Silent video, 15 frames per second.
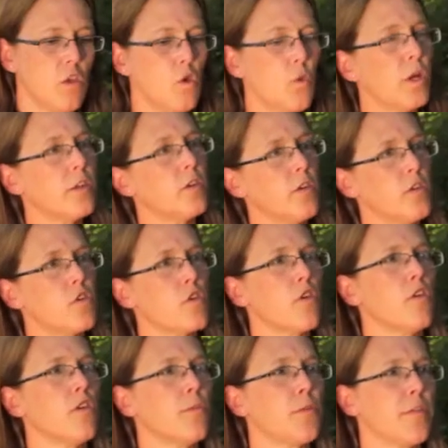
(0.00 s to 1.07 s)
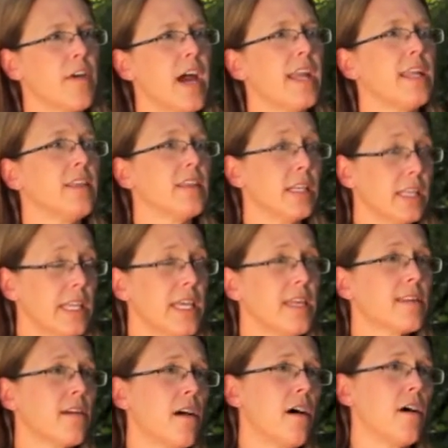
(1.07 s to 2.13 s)
You want to ensure you're providing the
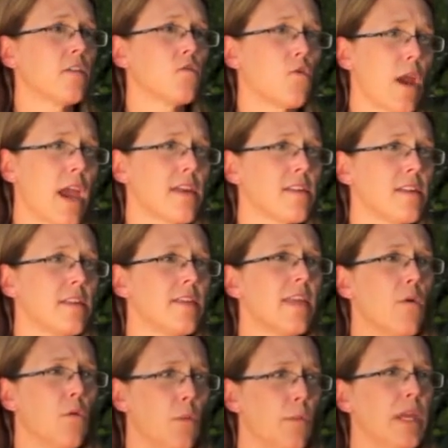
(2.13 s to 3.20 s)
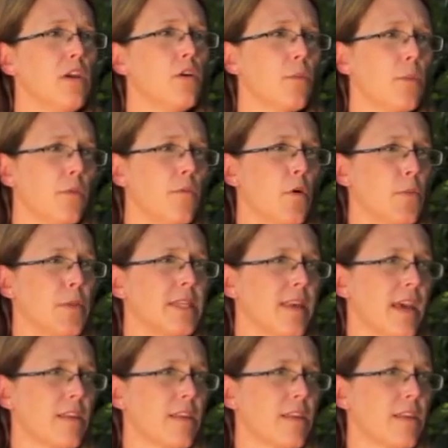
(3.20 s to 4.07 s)
least cost ration that will meet your performance